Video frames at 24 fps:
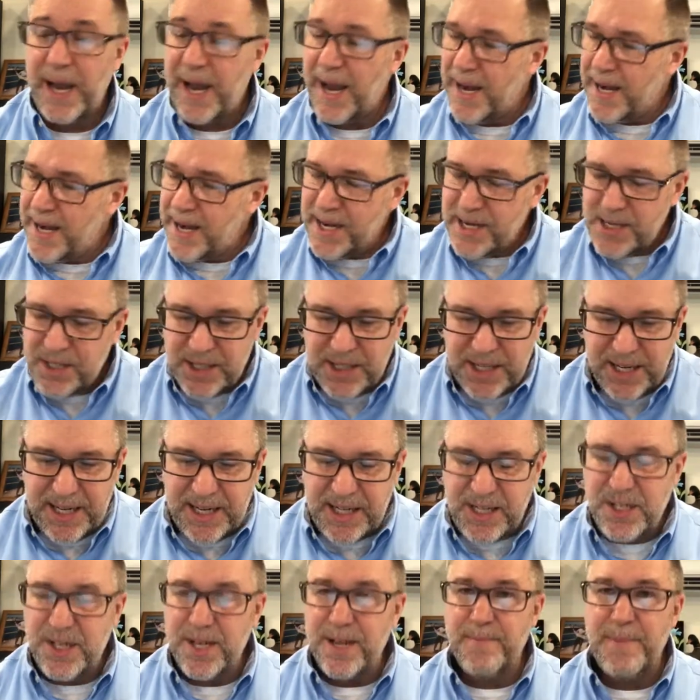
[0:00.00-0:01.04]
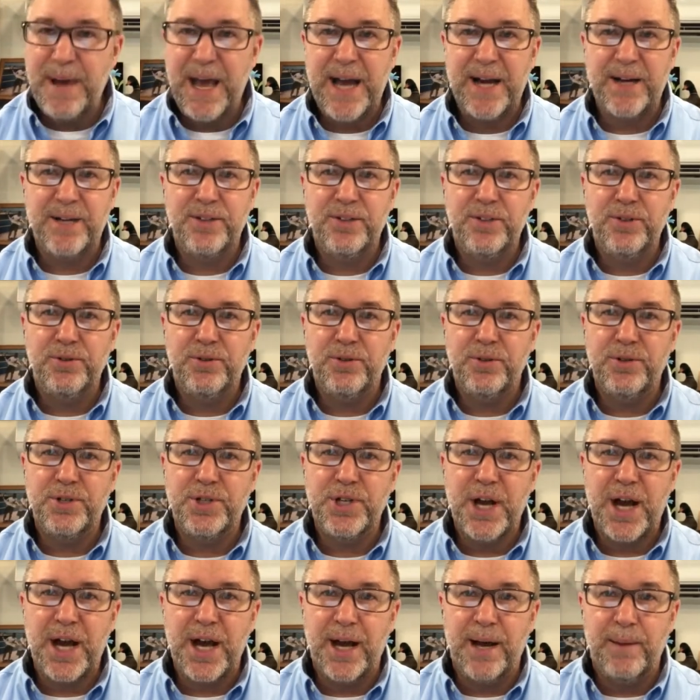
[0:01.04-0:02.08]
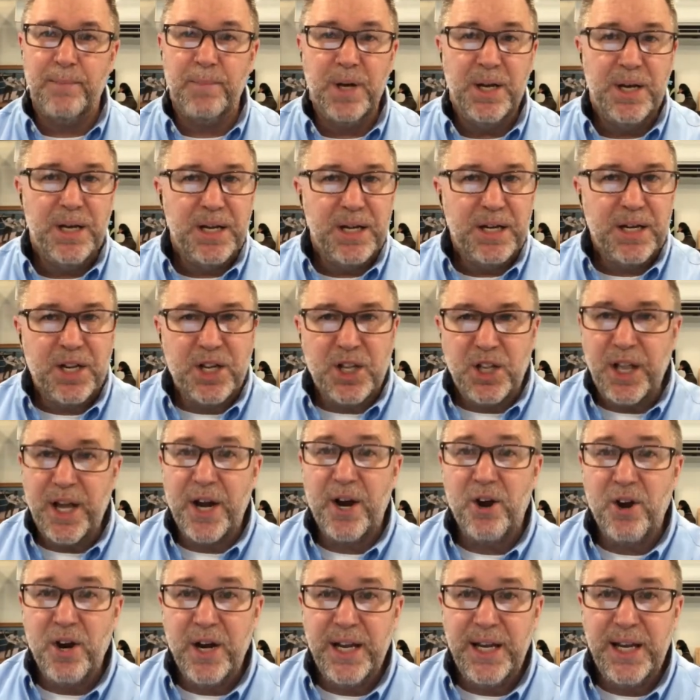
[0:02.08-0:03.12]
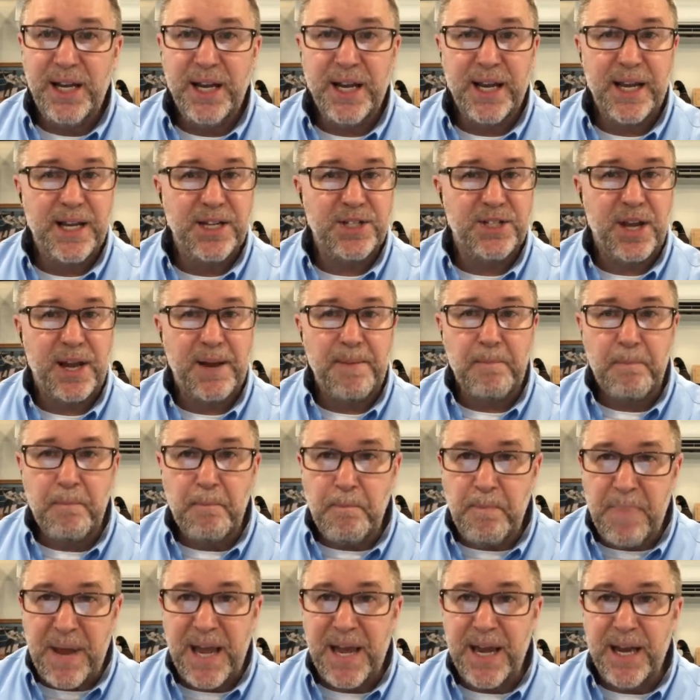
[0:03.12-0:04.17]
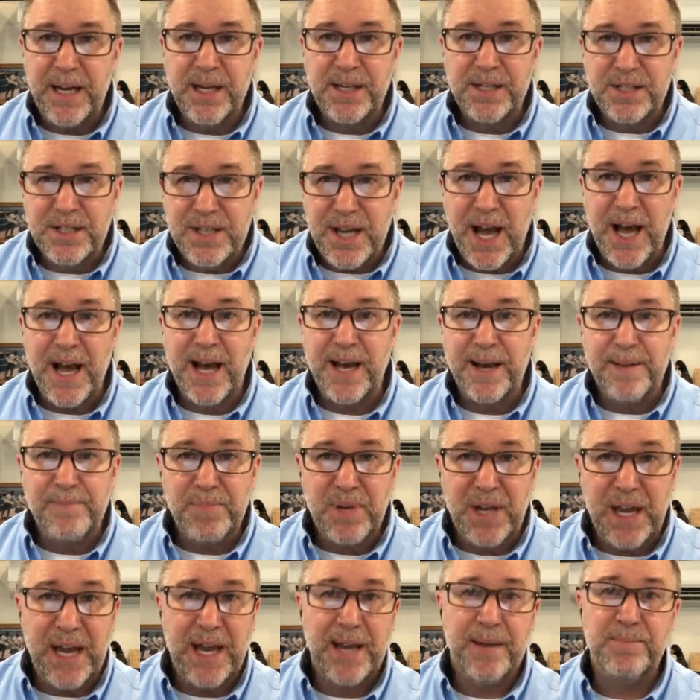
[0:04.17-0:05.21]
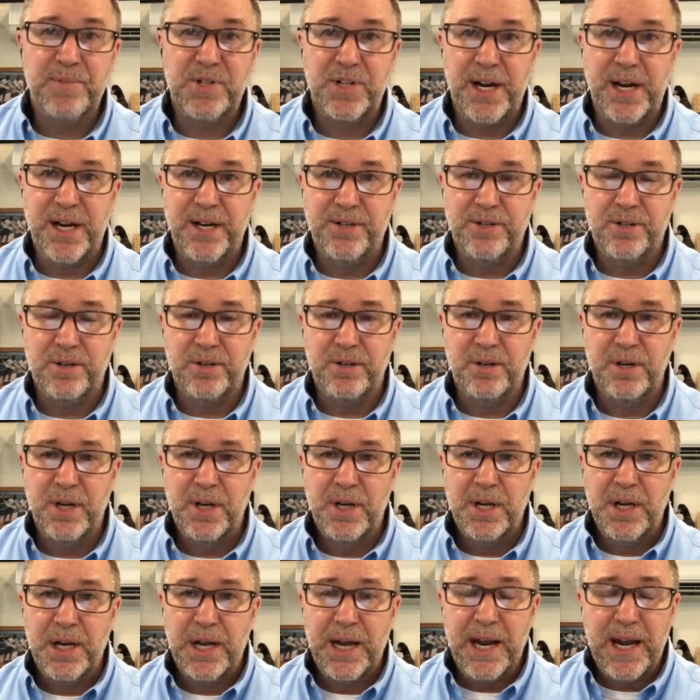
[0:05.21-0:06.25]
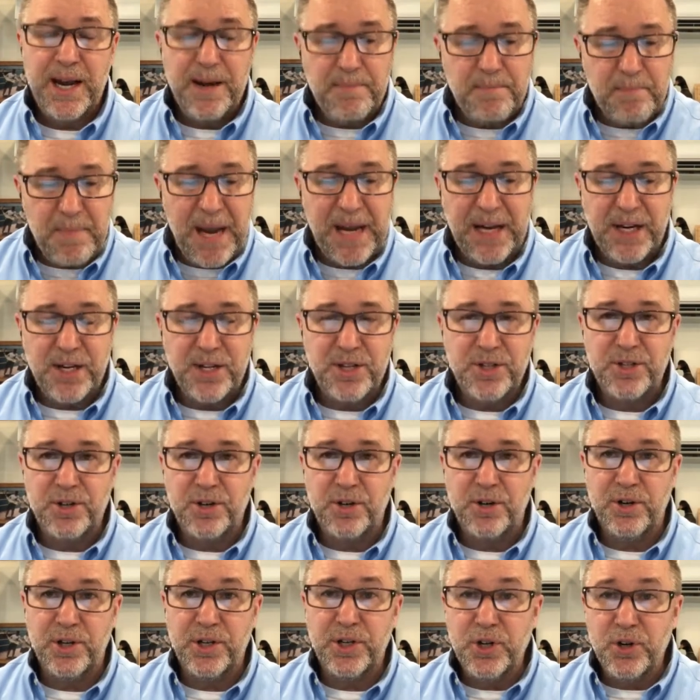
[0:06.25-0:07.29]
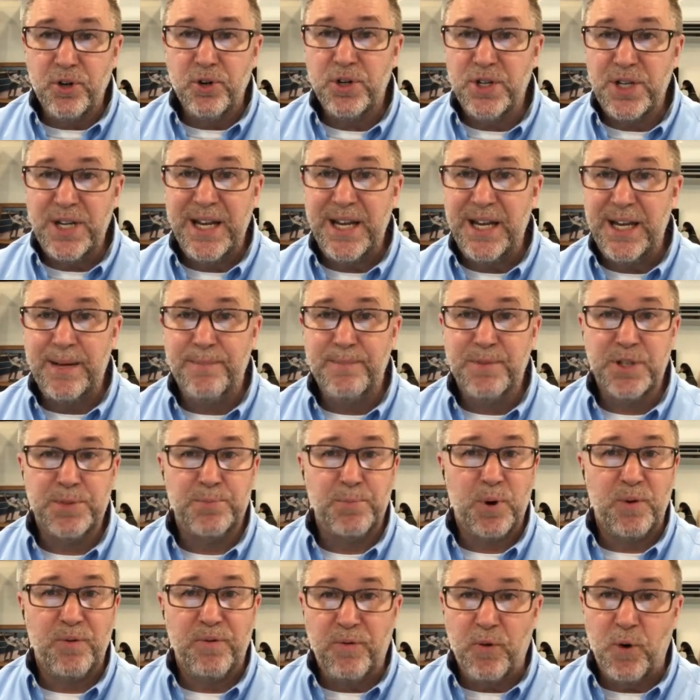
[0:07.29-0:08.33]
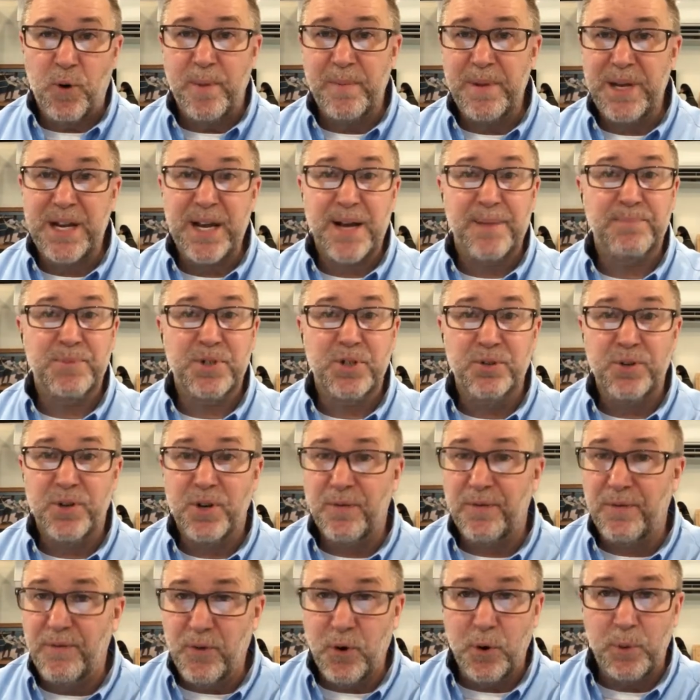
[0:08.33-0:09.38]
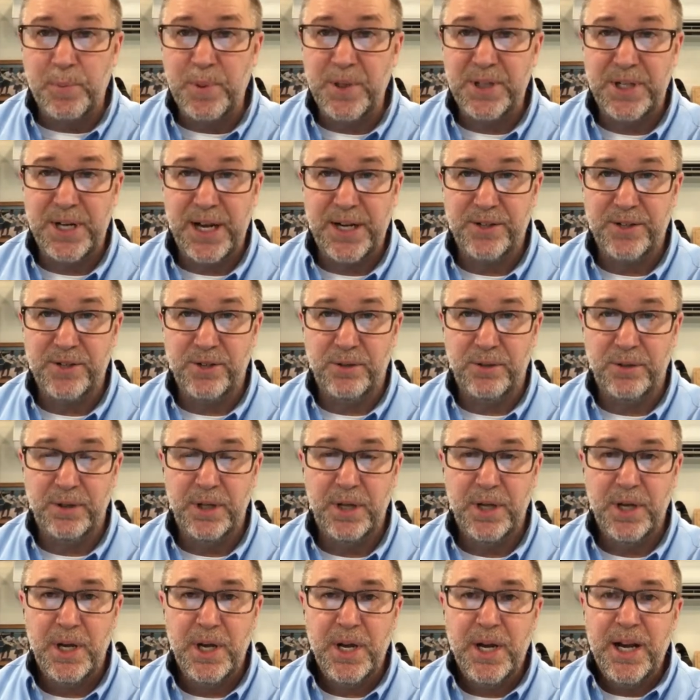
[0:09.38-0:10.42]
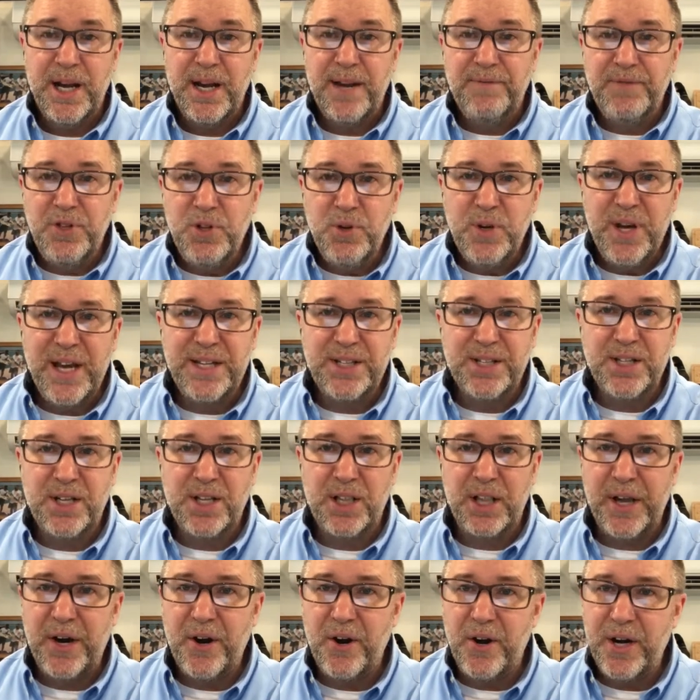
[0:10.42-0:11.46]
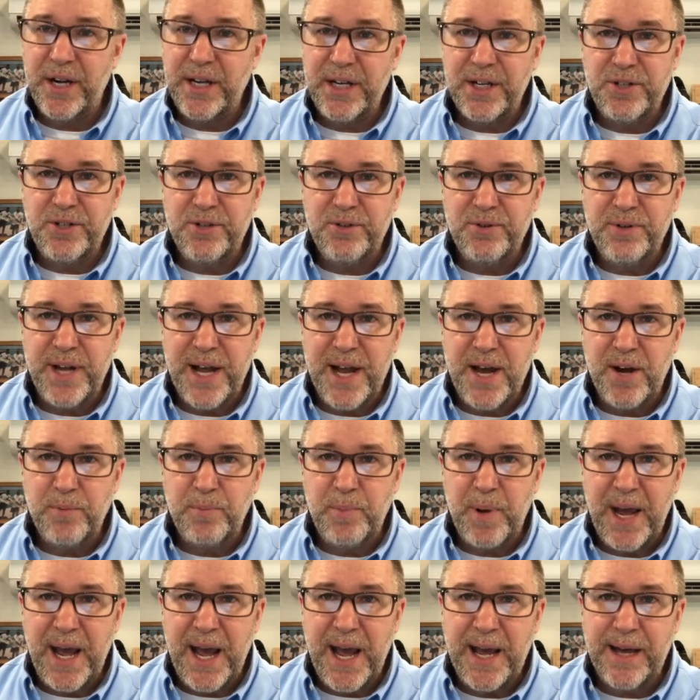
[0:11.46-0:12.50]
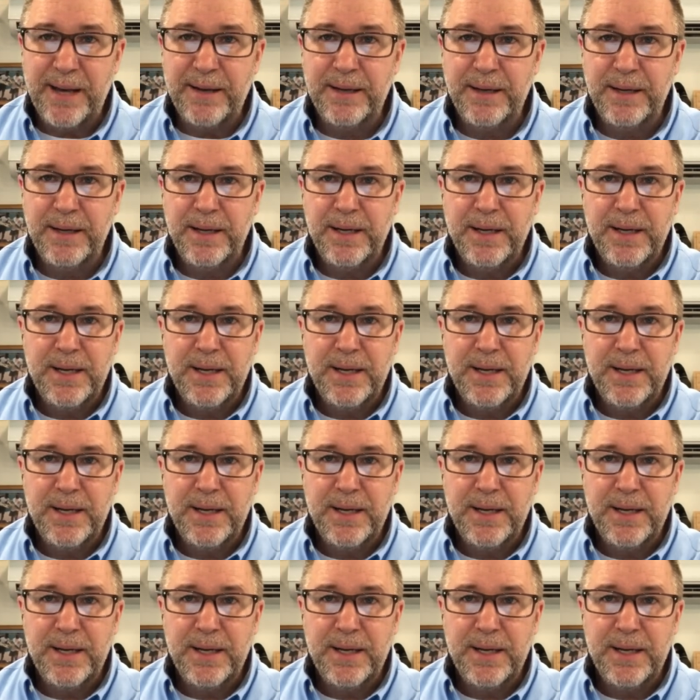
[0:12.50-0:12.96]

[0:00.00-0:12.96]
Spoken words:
And then teach them how to do their job. Clarity is a big time game changer in making sure your team is performing up to their full potential. If you get the clarity issue down pat,